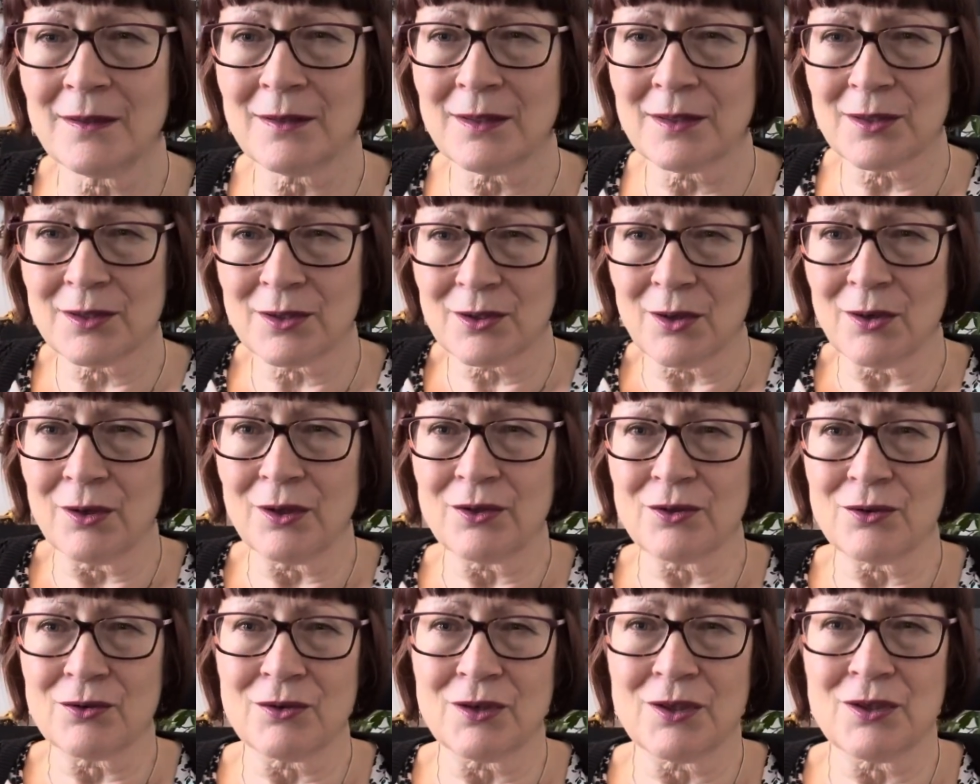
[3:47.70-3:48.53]

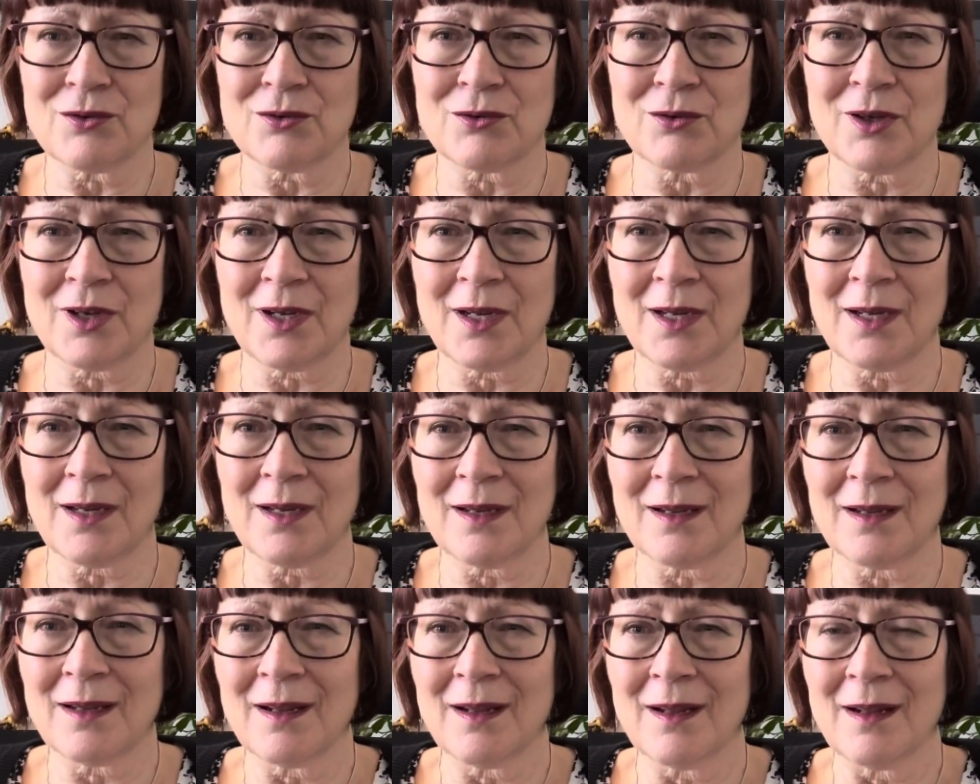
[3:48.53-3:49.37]
solitary tree.
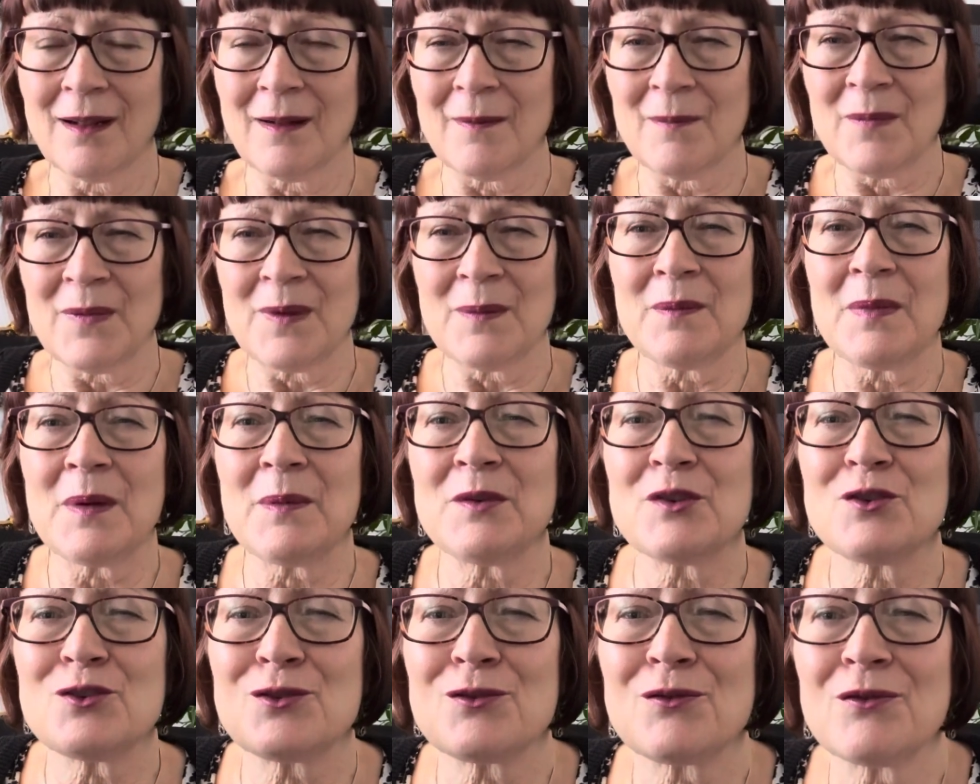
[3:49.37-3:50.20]

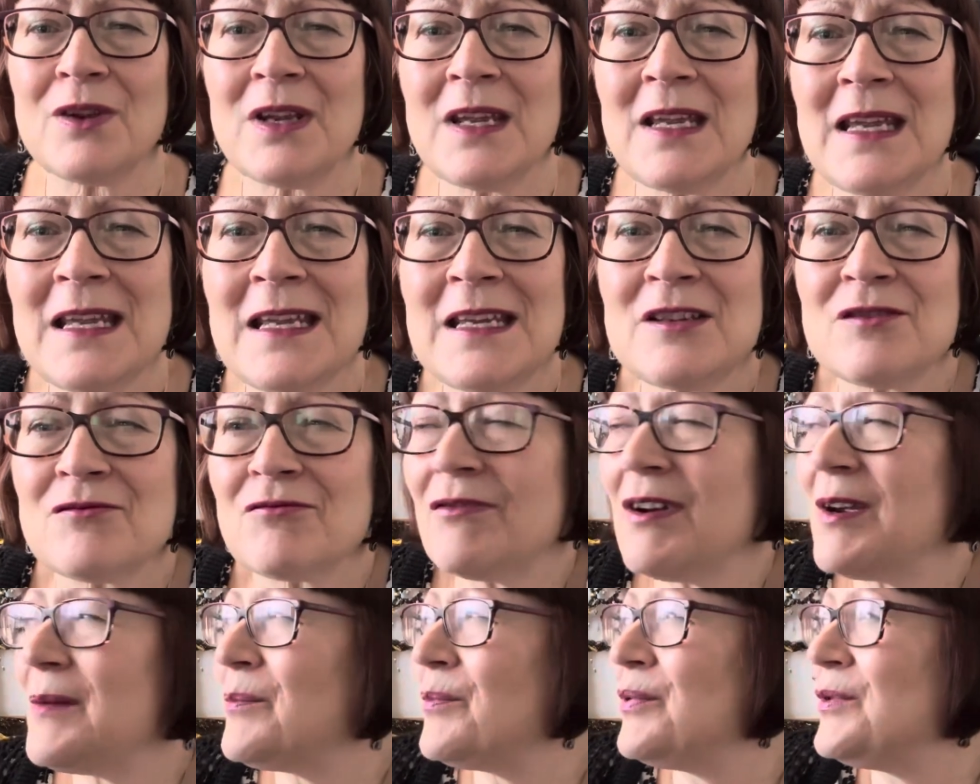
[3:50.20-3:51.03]
Remember, trees
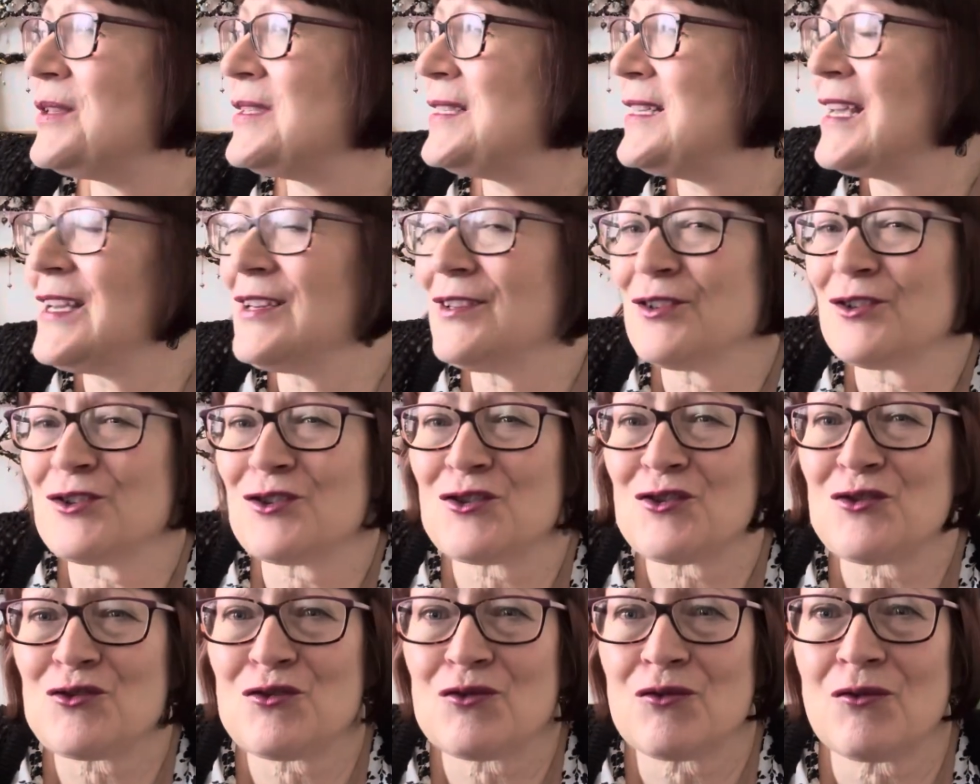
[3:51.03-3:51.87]
represent
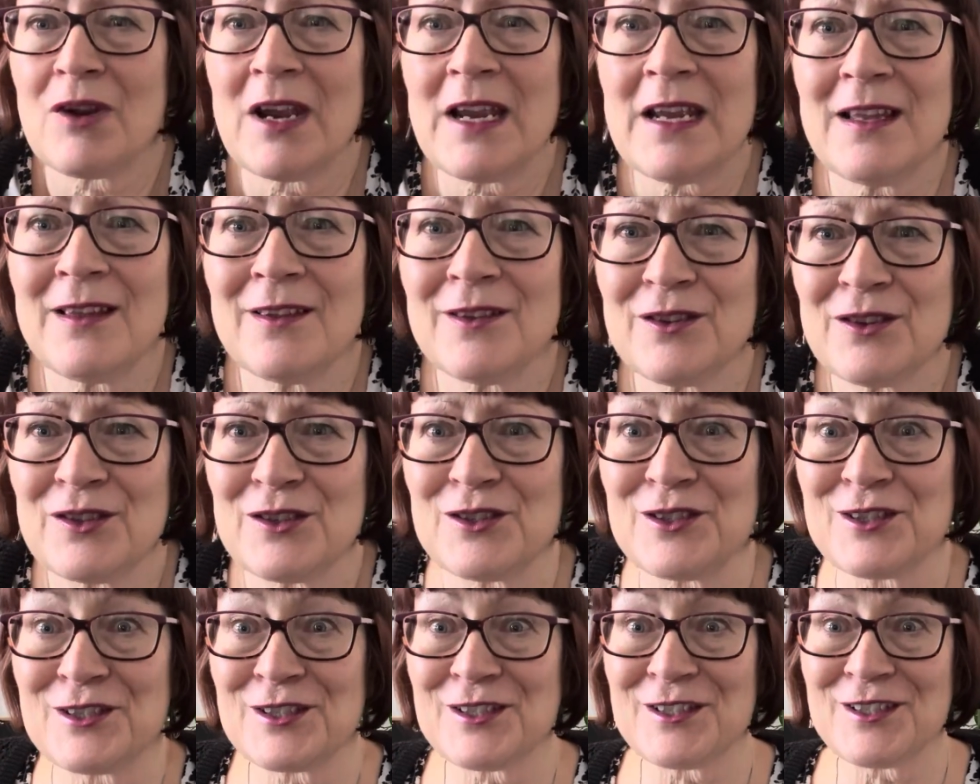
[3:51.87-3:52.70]
strength and
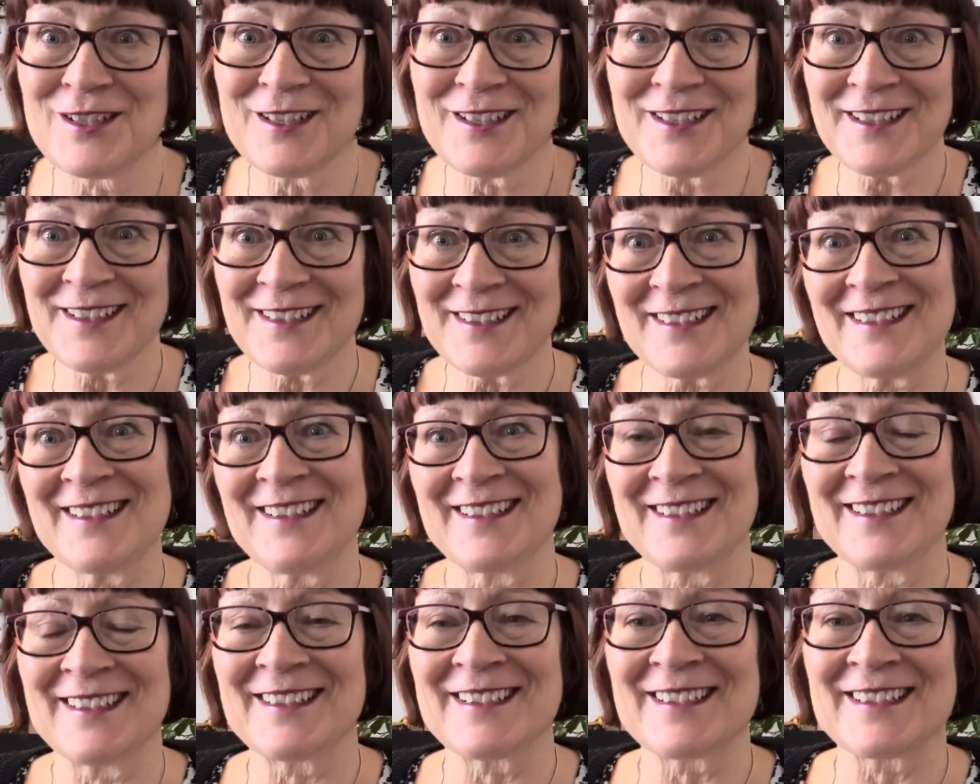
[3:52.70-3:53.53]

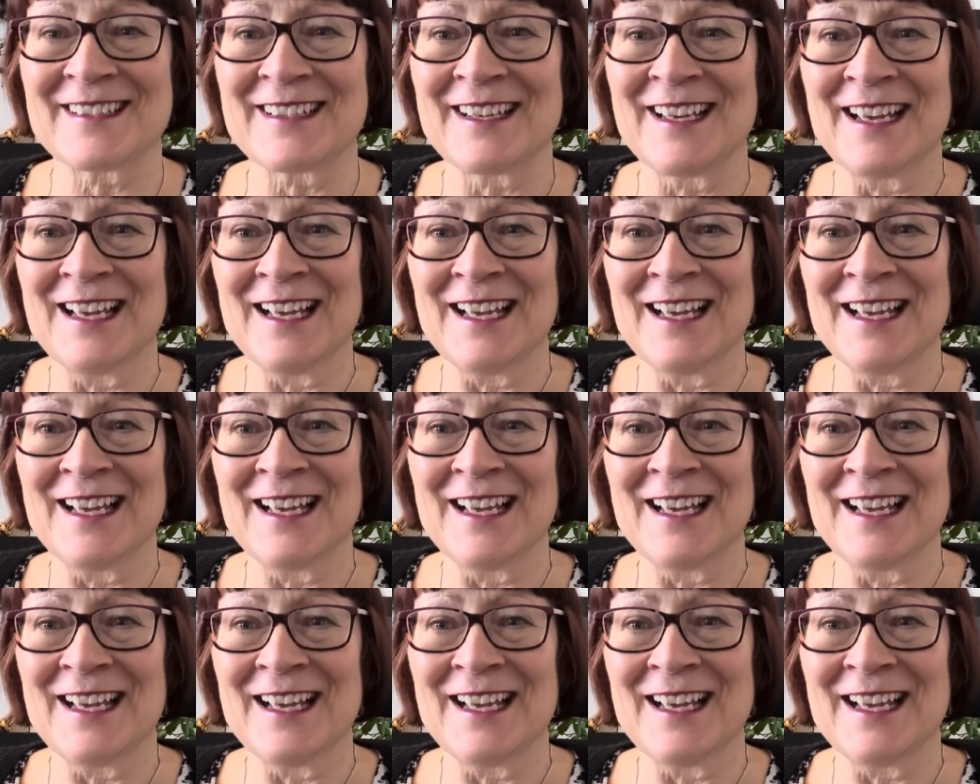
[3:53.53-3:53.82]
sturdiness.